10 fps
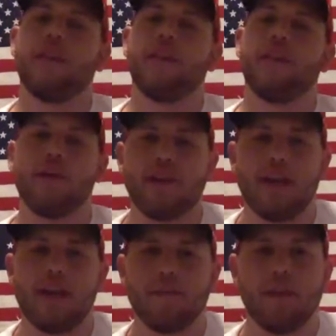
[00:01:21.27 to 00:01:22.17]
like
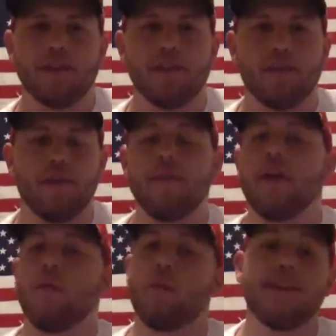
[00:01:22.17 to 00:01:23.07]
what Tampa Bay is doing over
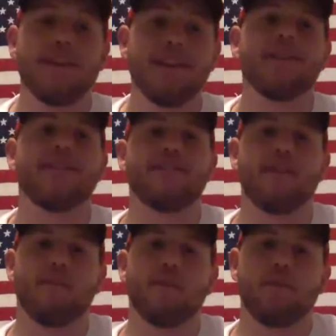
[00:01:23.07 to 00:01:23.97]
there. We didn't get to see
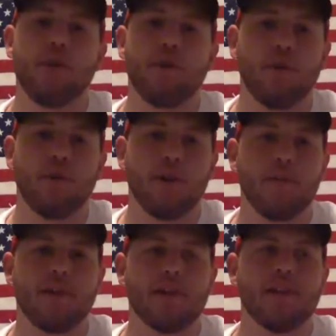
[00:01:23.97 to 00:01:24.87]
him in week 1
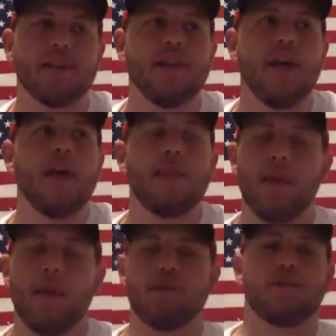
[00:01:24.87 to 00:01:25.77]
because they
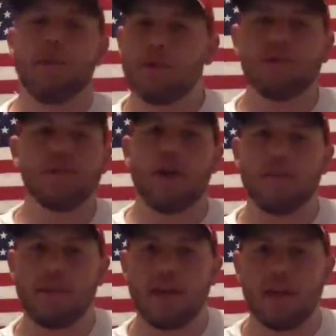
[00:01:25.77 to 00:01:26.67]
were supposed to come
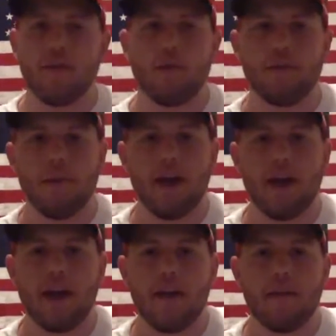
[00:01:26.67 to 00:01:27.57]
together with
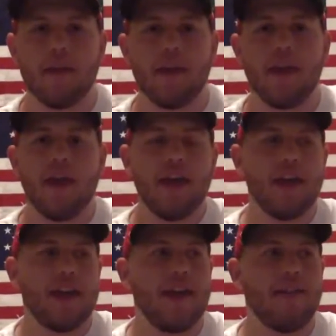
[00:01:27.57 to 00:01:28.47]
Miami
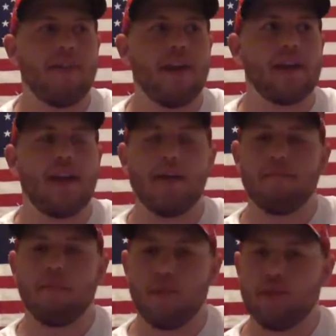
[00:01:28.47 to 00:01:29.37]
and have that game,
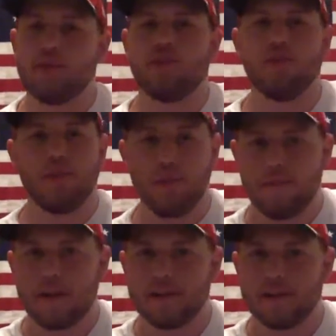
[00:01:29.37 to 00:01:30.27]
but due to the
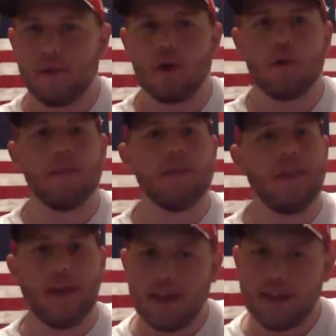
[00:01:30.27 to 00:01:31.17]
effects of Irma,
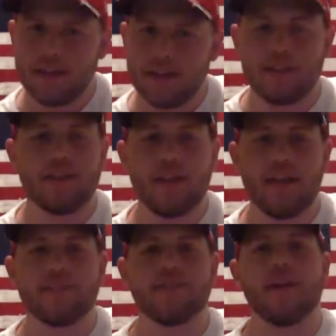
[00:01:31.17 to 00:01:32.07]
they had to
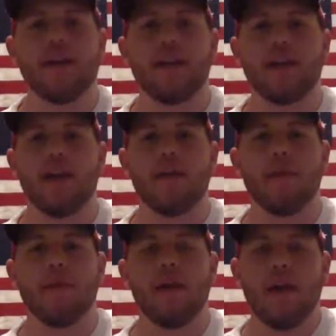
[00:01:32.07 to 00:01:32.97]
cancel that game
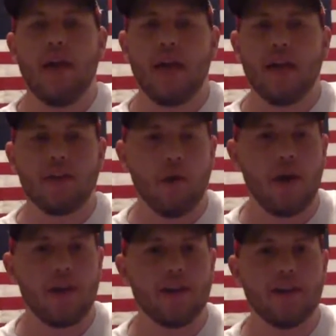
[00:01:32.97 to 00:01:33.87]
and go
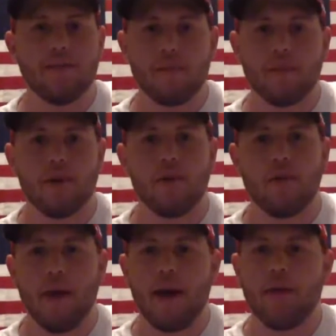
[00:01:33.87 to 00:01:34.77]
ahead and give them an early
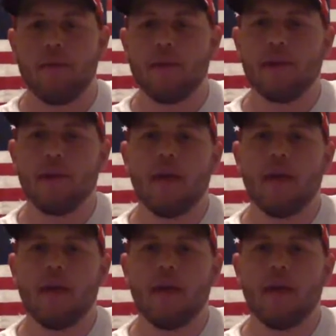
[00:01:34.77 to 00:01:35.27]
bye week.